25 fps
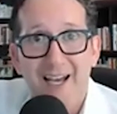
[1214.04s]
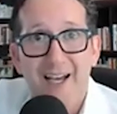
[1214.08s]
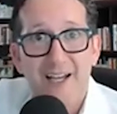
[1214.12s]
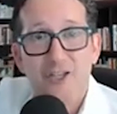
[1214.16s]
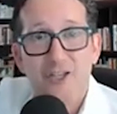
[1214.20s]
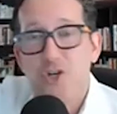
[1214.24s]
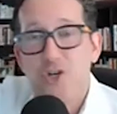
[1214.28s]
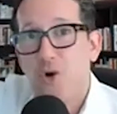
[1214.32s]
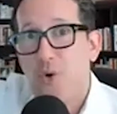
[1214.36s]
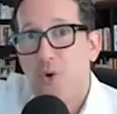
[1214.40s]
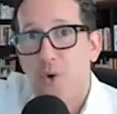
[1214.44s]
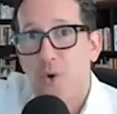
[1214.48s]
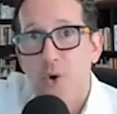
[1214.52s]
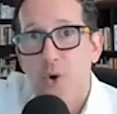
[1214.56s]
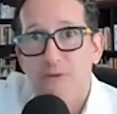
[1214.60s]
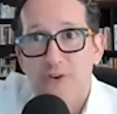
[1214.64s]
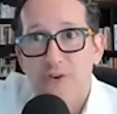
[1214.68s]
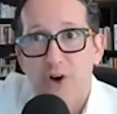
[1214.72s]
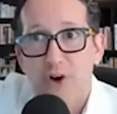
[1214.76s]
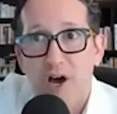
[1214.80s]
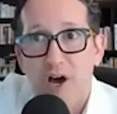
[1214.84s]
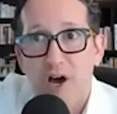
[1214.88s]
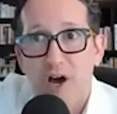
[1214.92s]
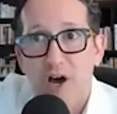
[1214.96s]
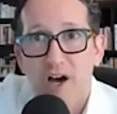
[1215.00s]
over
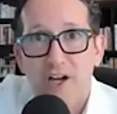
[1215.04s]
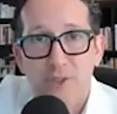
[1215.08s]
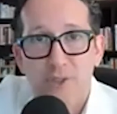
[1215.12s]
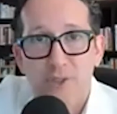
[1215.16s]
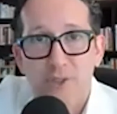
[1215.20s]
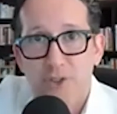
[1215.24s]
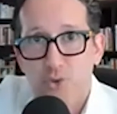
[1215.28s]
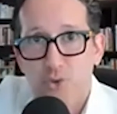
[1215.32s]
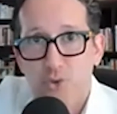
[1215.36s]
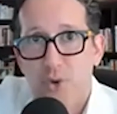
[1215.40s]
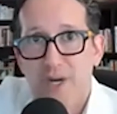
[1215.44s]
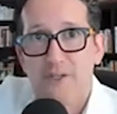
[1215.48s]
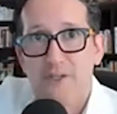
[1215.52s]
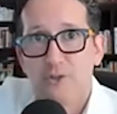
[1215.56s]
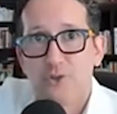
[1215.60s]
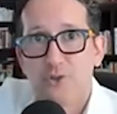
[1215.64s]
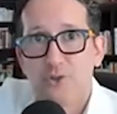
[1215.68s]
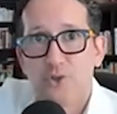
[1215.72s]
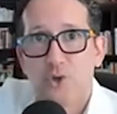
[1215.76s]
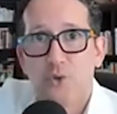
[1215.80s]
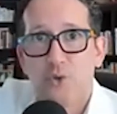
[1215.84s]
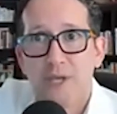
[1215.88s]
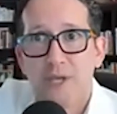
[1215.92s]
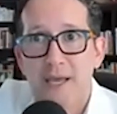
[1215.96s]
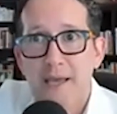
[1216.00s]
120 years
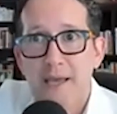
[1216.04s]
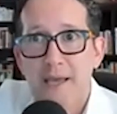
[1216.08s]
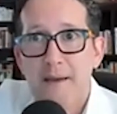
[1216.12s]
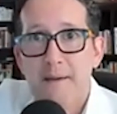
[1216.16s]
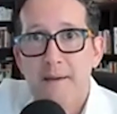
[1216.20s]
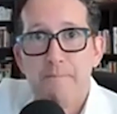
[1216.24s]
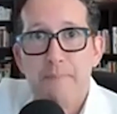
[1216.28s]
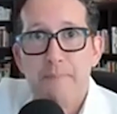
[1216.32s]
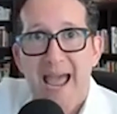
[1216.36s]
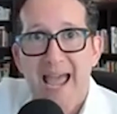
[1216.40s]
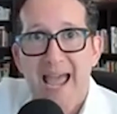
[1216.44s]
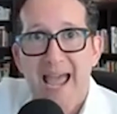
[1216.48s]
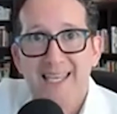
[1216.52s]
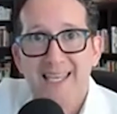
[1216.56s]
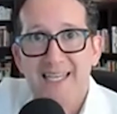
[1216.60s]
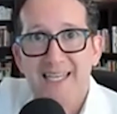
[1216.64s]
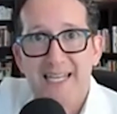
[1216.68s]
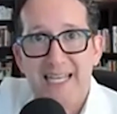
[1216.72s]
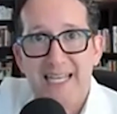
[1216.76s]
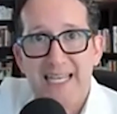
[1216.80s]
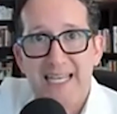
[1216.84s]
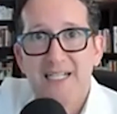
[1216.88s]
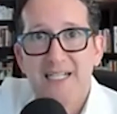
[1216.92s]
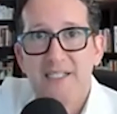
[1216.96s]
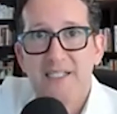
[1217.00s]
old bank in
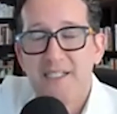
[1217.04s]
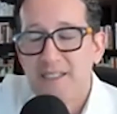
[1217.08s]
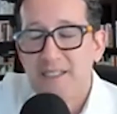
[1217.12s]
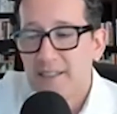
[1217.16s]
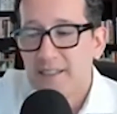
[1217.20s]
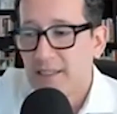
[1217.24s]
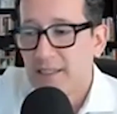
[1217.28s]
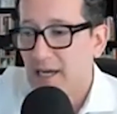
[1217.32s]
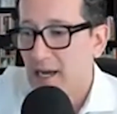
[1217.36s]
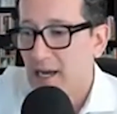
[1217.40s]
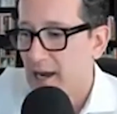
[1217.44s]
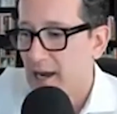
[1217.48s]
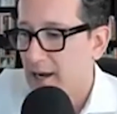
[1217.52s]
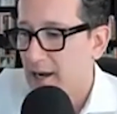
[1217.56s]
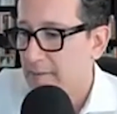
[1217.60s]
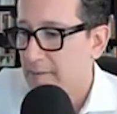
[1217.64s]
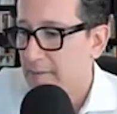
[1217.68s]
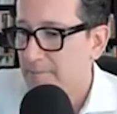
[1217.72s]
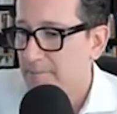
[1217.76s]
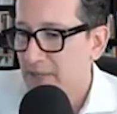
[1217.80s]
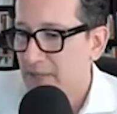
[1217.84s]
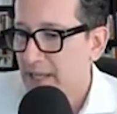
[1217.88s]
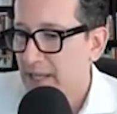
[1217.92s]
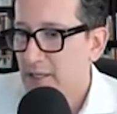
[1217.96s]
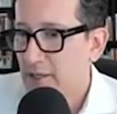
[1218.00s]
England.
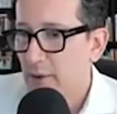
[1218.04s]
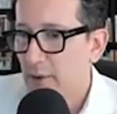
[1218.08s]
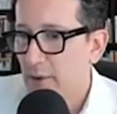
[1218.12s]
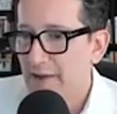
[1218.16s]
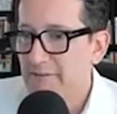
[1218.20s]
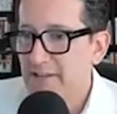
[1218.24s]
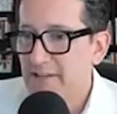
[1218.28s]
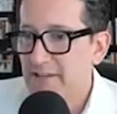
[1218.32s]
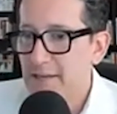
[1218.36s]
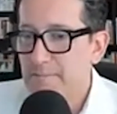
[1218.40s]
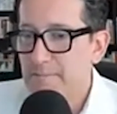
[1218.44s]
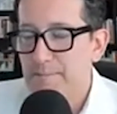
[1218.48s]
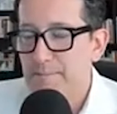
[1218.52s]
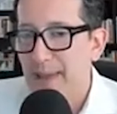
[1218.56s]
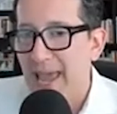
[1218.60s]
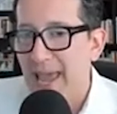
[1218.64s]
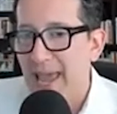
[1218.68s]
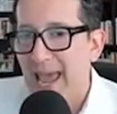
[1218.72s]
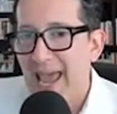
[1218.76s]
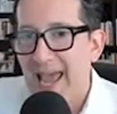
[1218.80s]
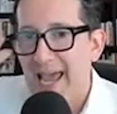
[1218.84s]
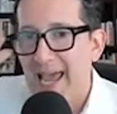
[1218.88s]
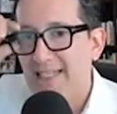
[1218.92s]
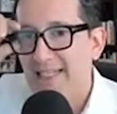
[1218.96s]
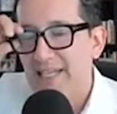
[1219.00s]
Everything
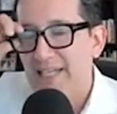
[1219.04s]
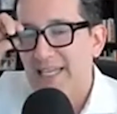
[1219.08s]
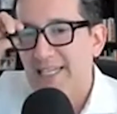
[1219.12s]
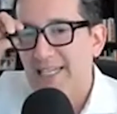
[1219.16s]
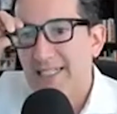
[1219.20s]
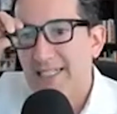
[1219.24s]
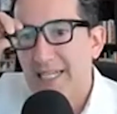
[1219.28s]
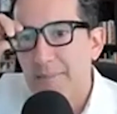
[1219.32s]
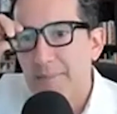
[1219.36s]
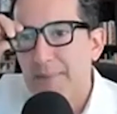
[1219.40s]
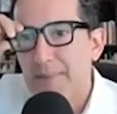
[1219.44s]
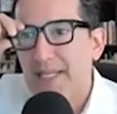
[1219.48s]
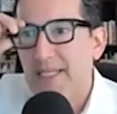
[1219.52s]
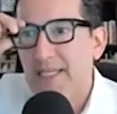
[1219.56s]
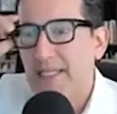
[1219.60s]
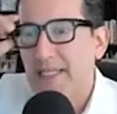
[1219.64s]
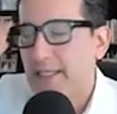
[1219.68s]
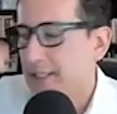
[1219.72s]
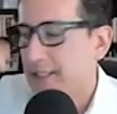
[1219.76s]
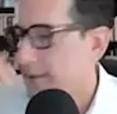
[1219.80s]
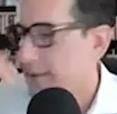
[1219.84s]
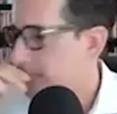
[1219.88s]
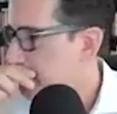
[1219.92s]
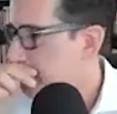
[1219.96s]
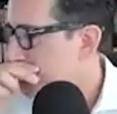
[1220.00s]
bad is
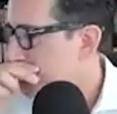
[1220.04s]
typically,